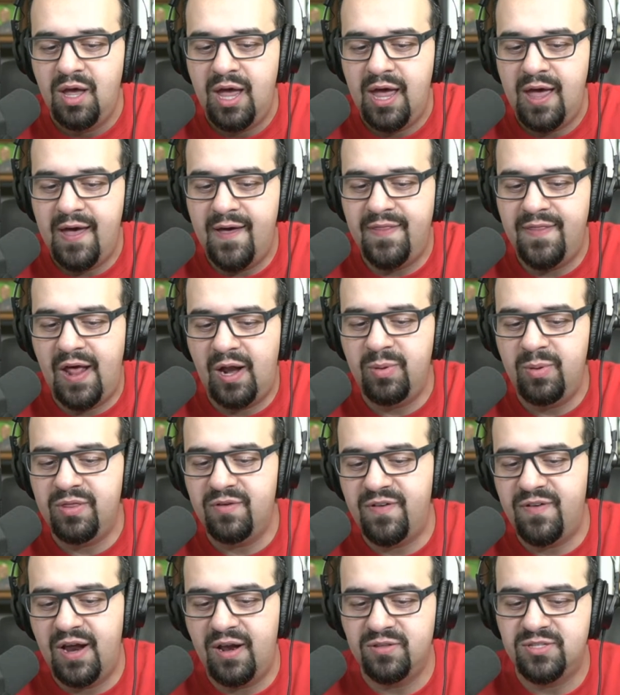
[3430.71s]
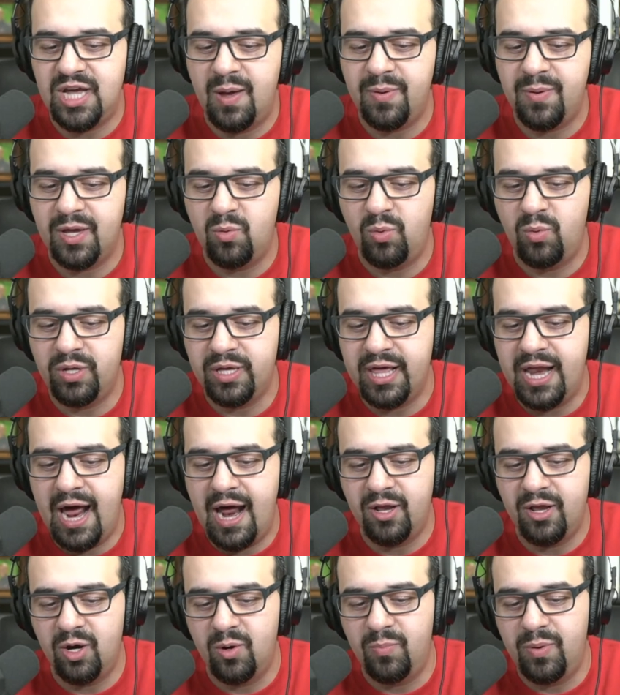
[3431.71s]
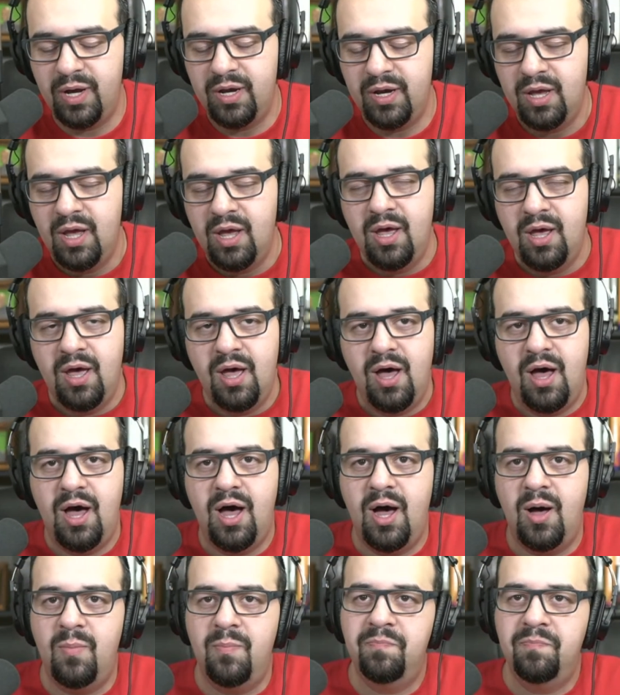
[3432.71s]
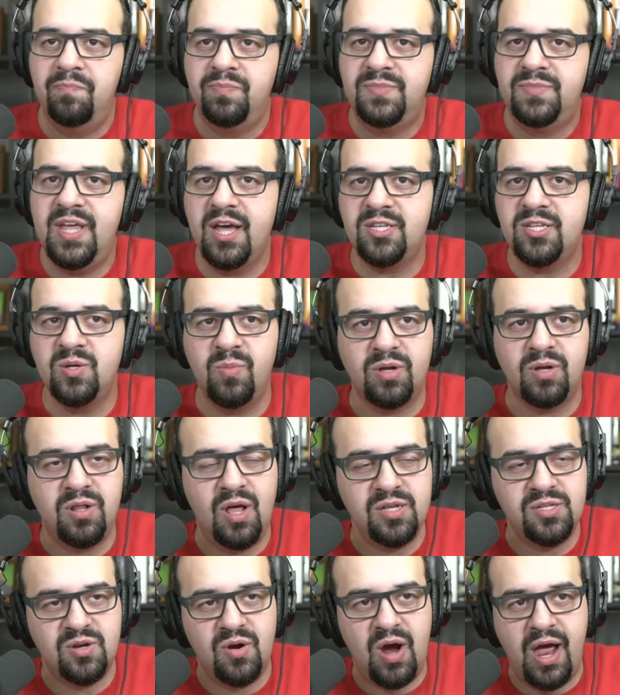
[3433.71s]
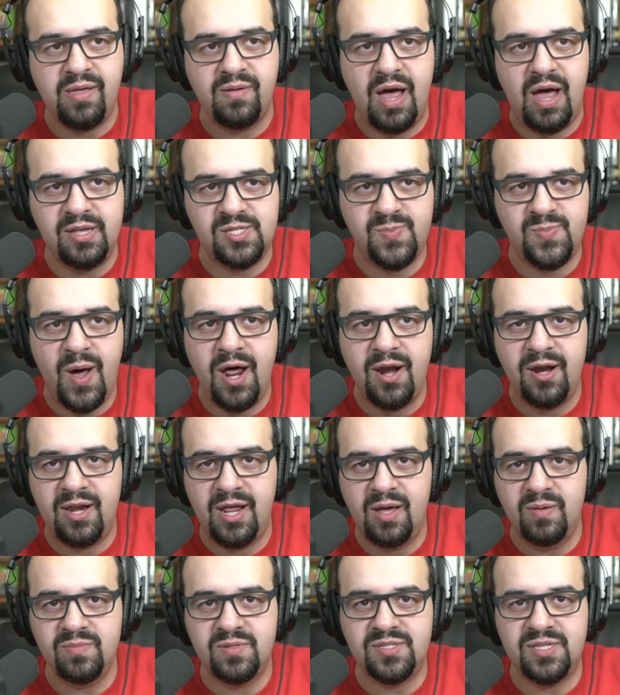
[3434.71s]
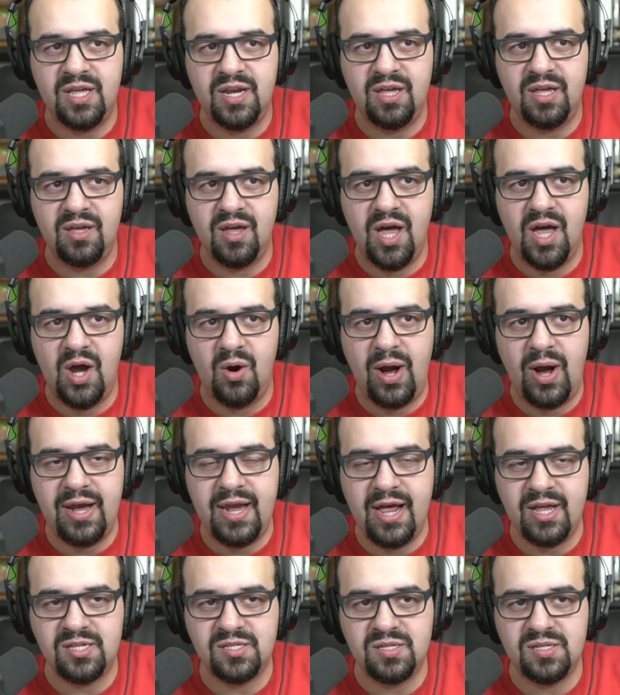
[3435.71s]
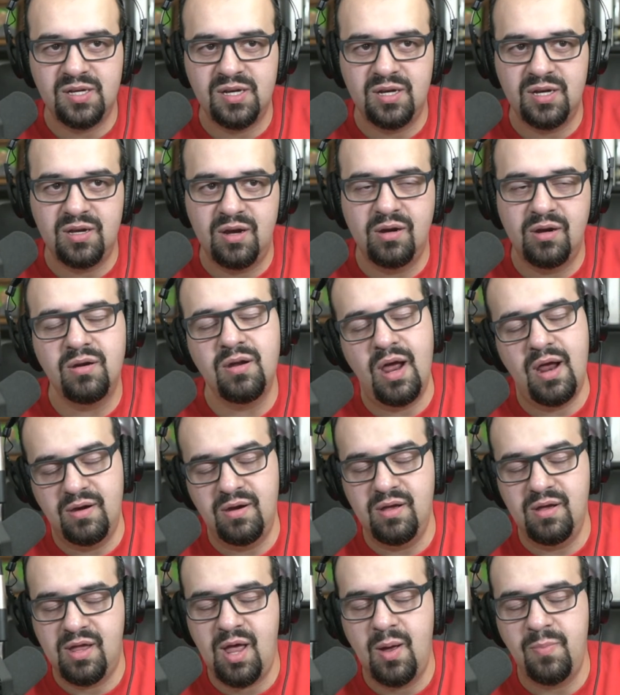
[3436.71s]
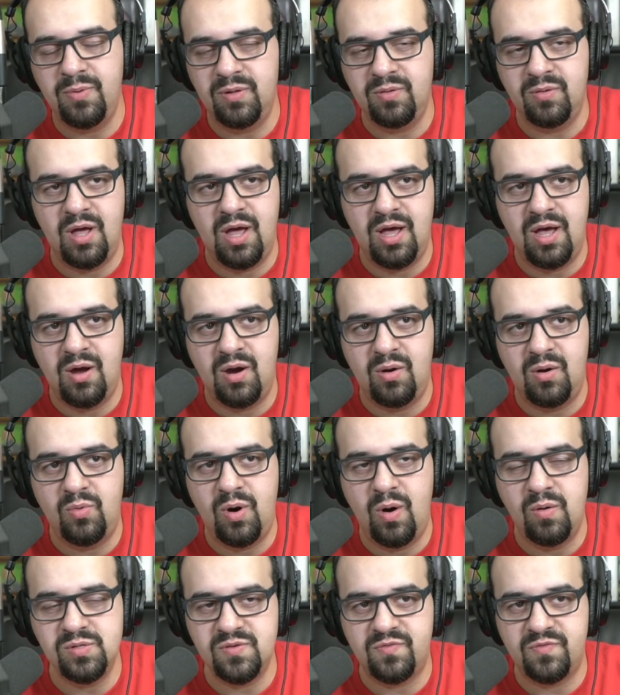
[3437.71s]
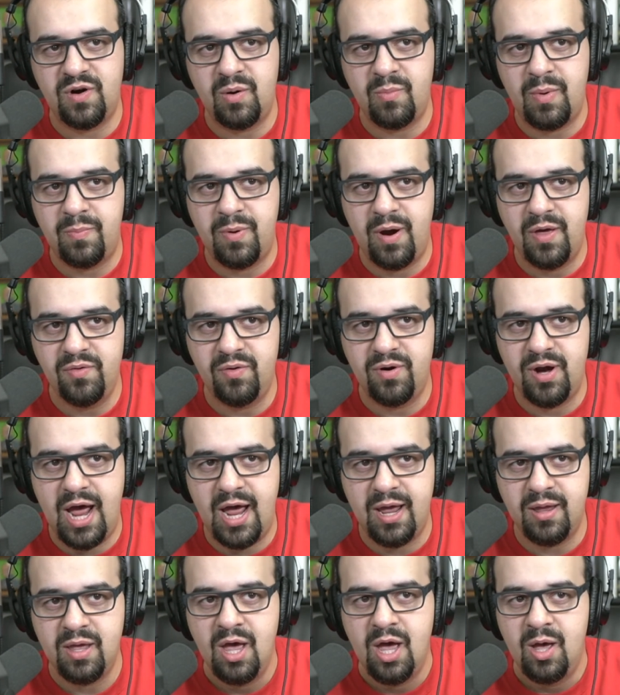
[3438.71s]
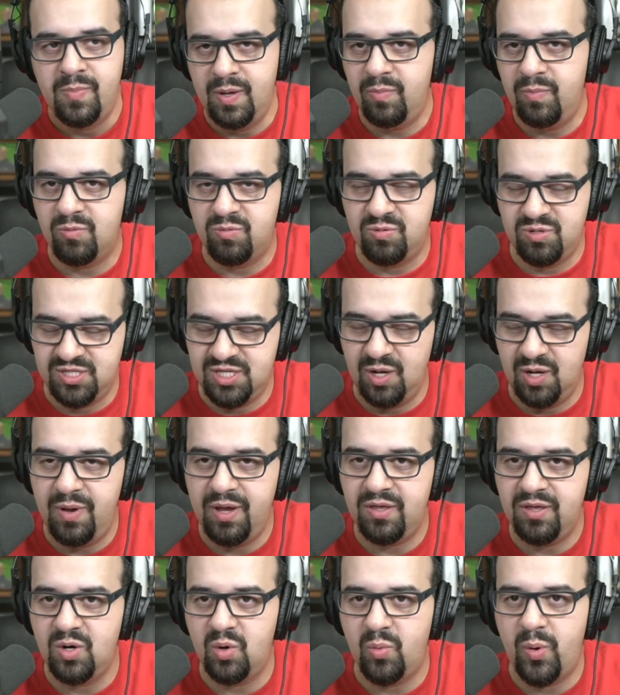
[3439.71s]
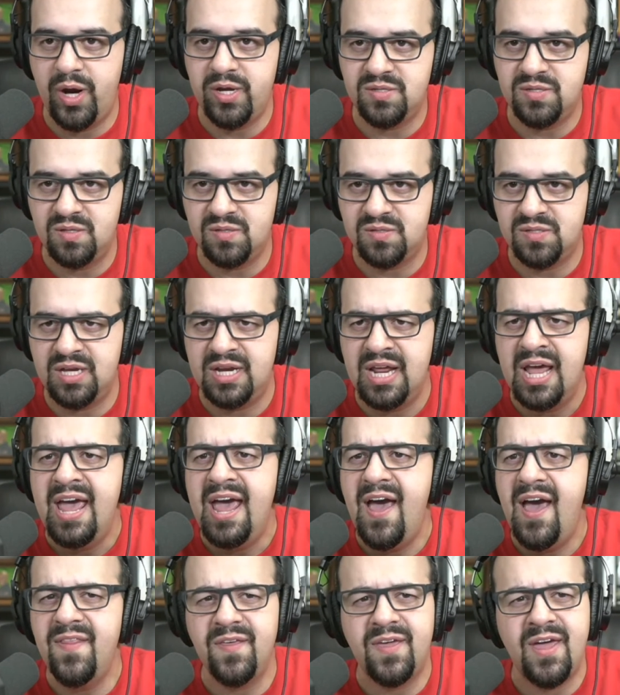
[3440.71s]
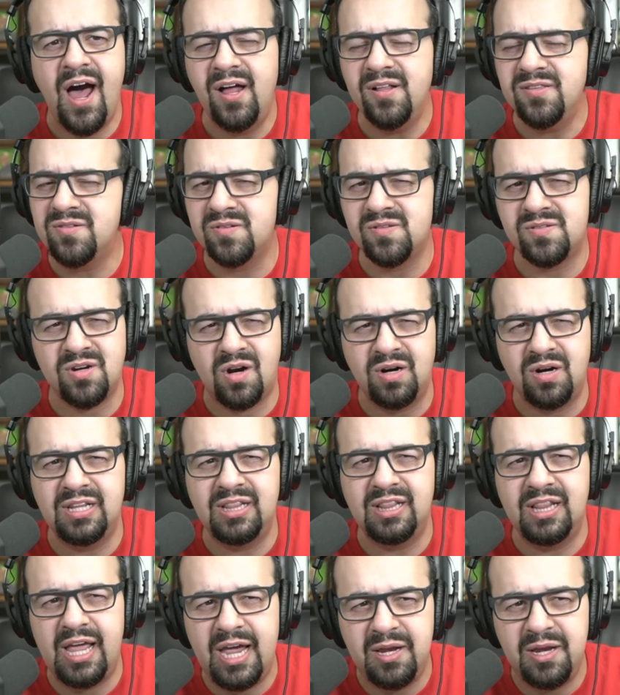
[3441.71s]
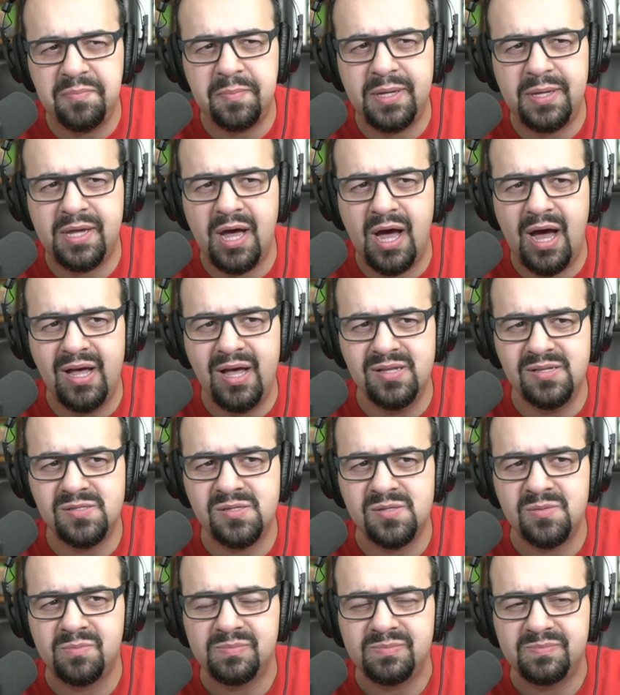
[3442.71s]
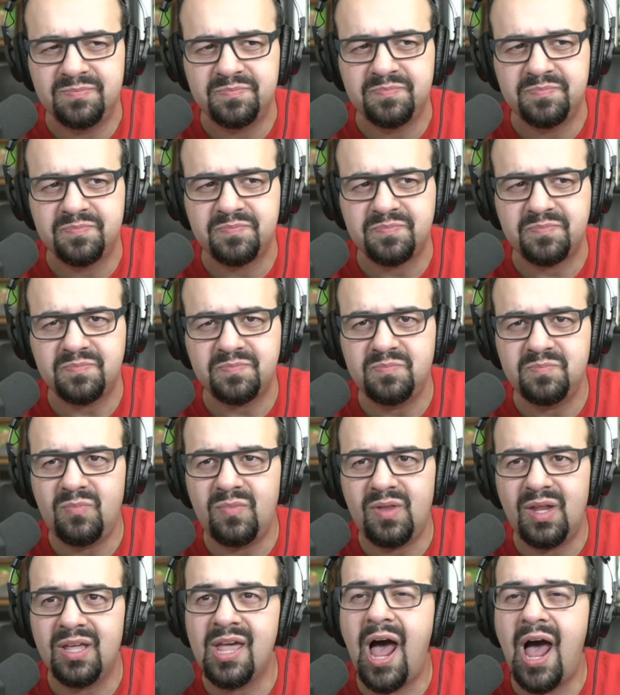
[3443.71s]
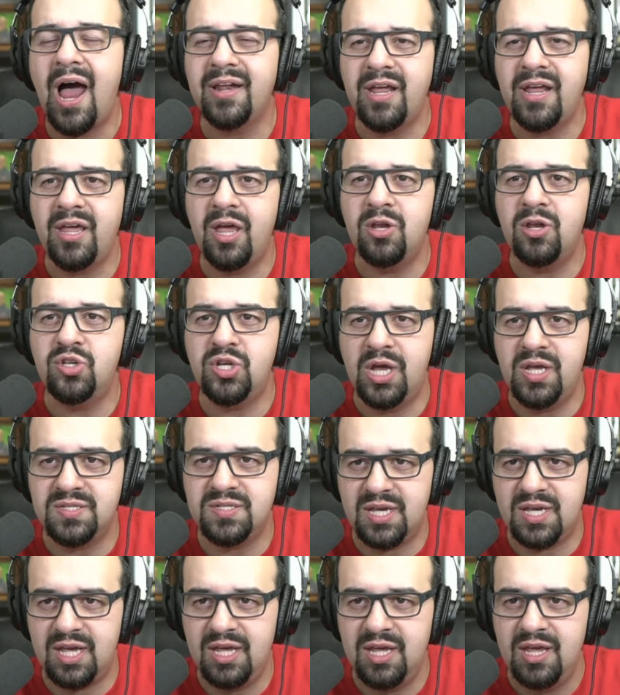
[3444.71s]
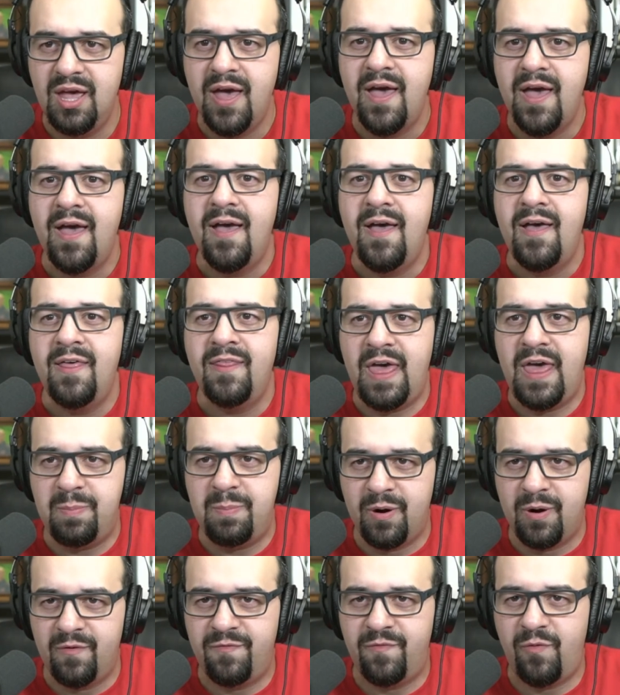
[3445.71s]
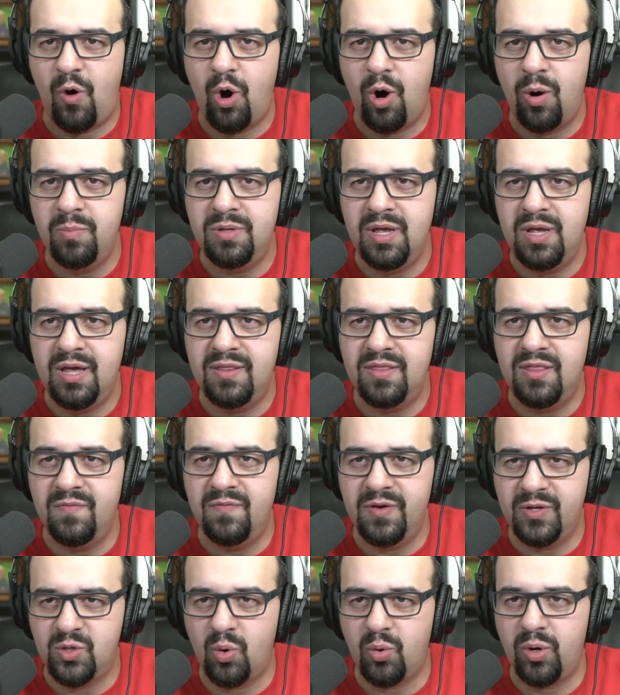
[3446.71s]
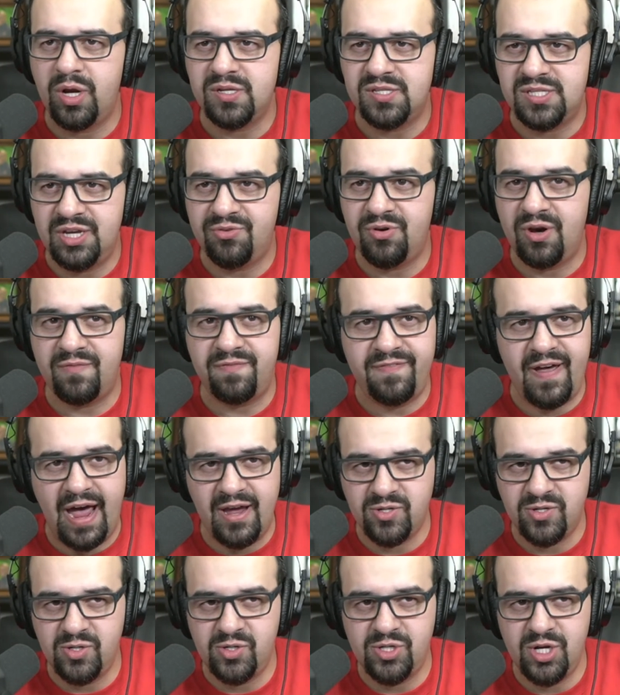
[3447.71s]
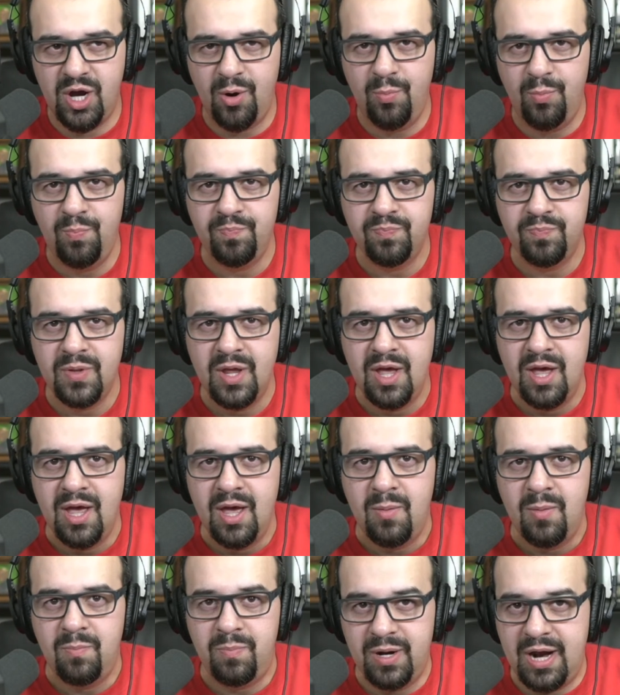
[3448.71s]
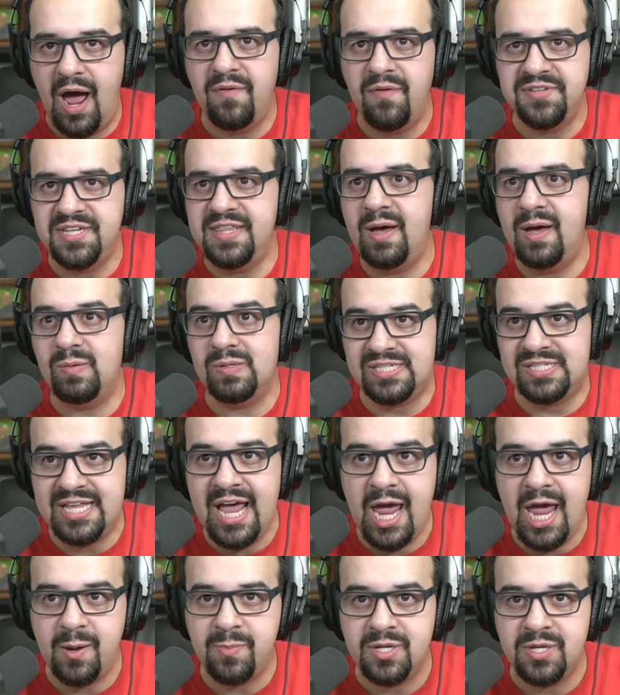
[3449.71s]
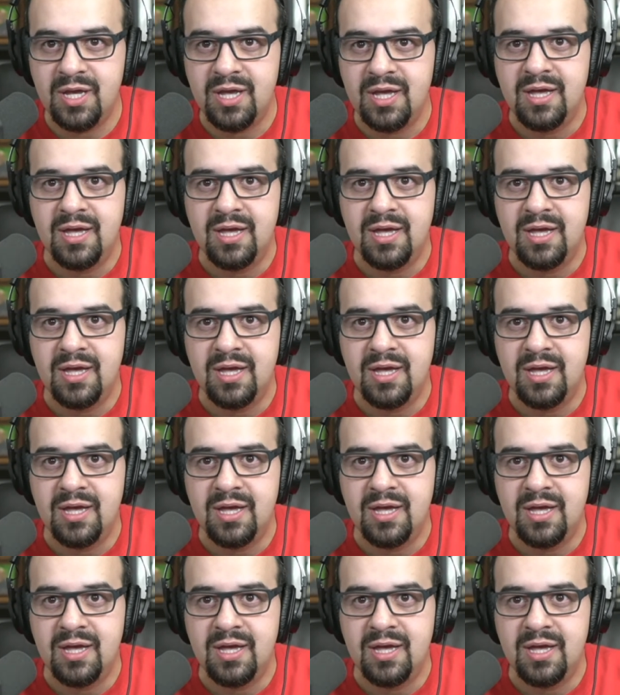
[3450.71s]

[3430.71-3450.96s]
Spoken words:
That'll be the final topic, and we'll get out of here. But Dexter McCluster, I spotted him sitting right next to, not a couple rows in front of my brother and I. People were still making their ways to the seat. And the concert started late because Kanye and Jay-Z, they performed in the Victoria's Secret fashion show, but obviously that was taped.